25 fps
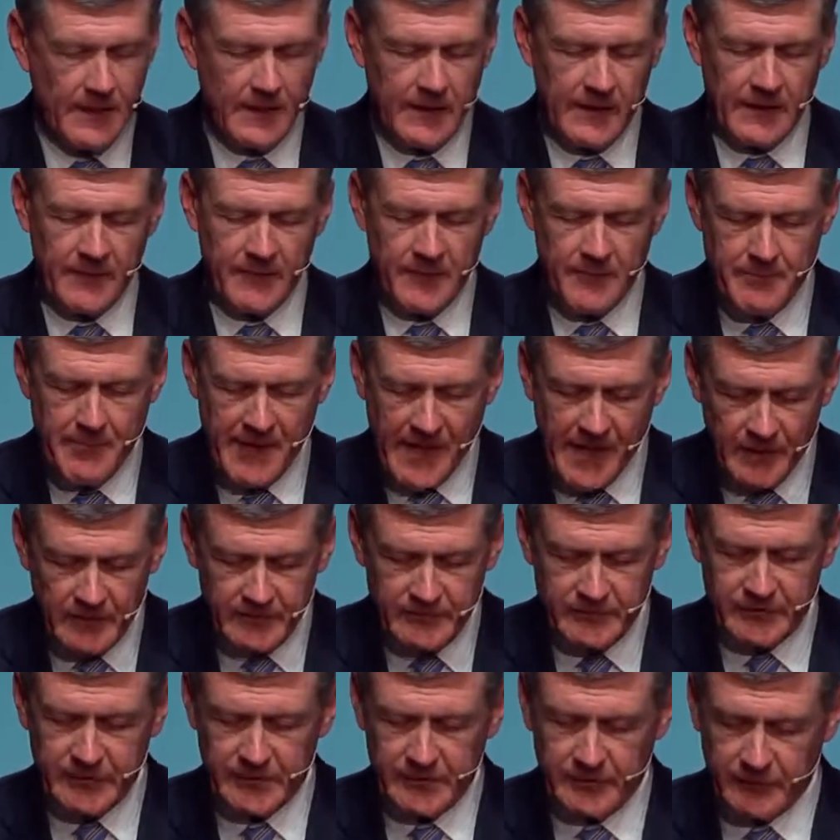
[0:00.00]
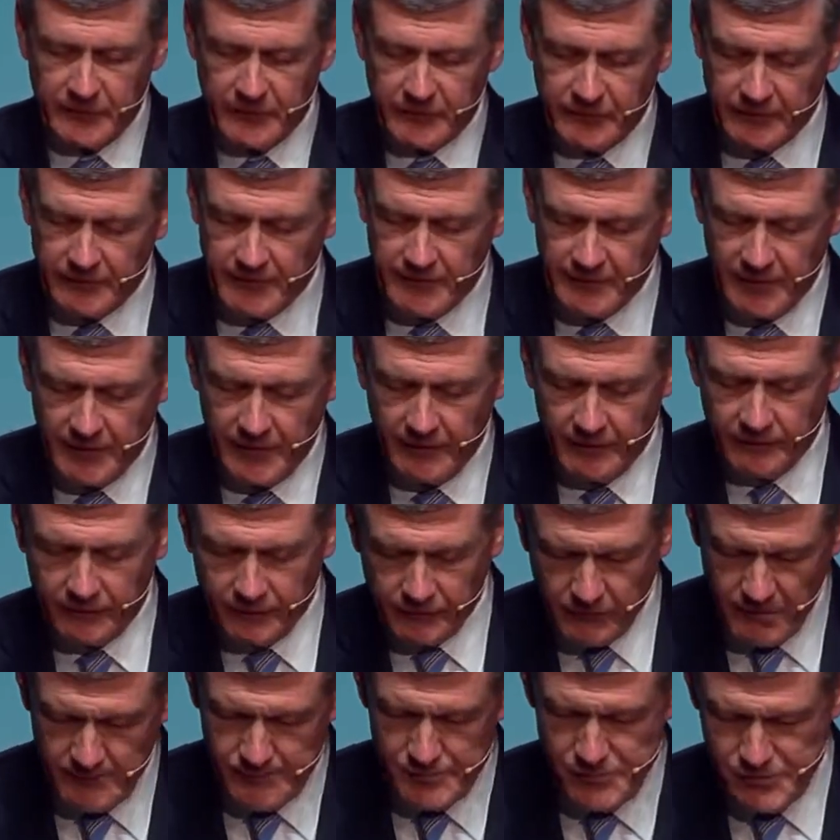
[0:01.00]
in the mountains of
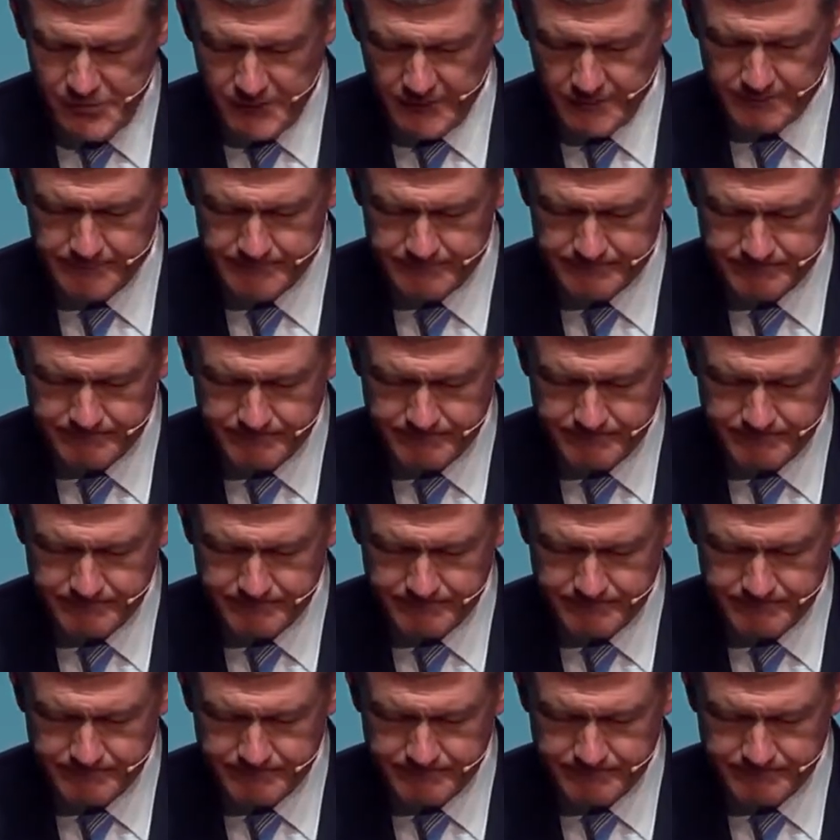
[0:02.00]
Scripture.